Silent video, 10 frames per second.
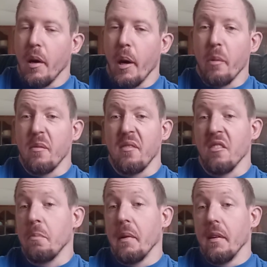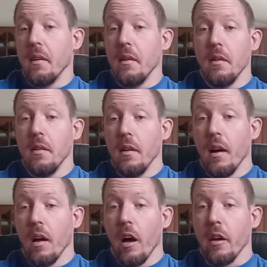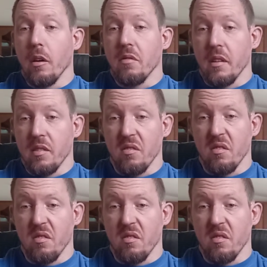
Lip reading: It helps me sleep at night. And I use it